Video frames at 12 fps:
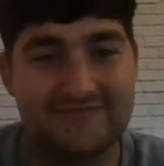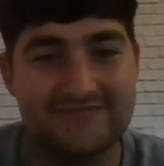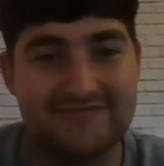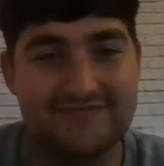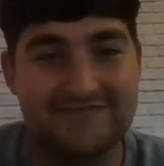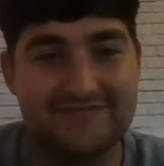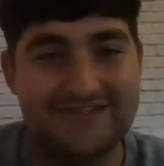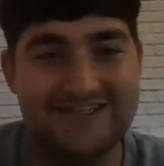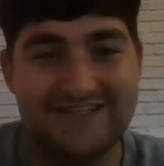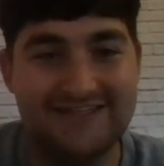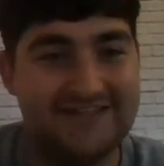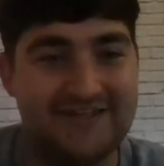
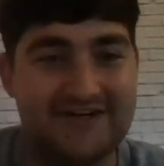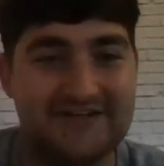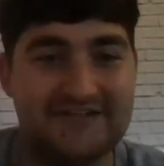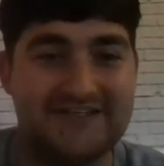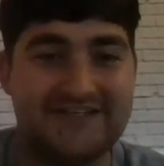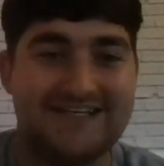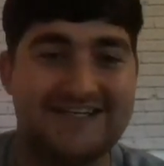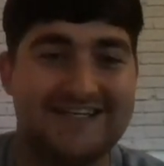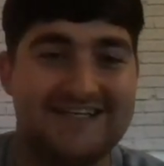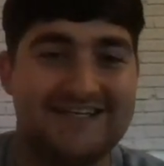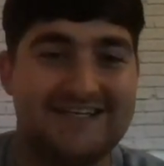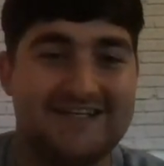
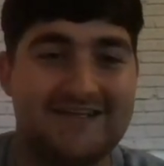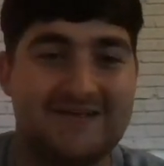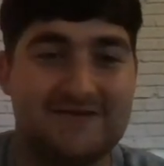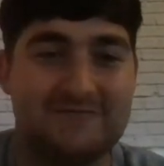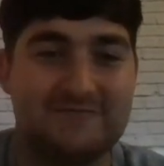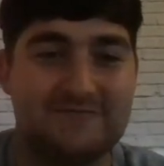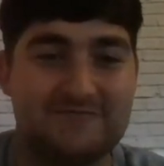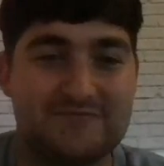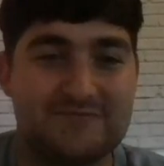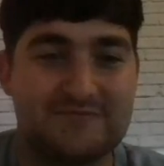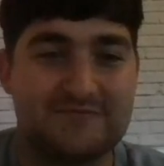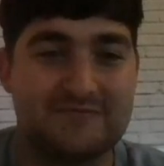
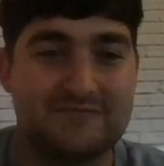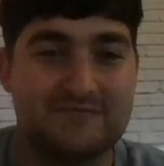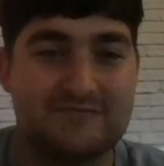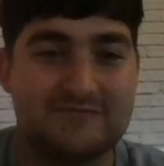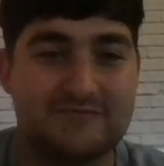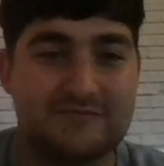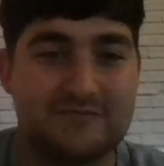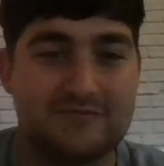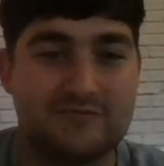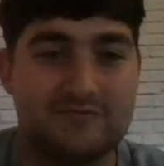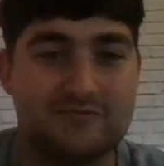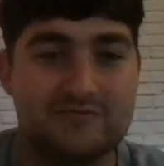
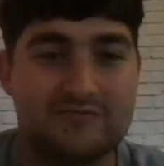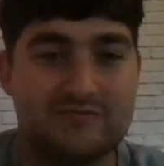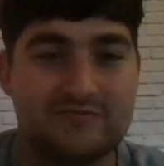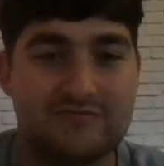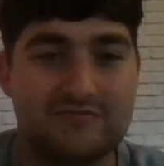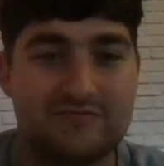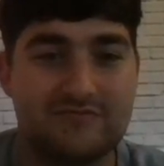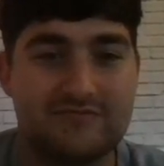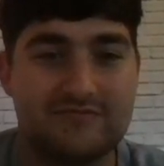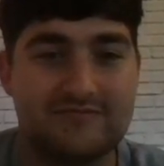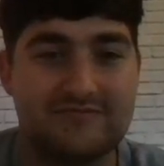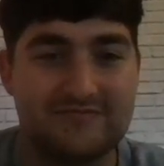This person isn't speaking.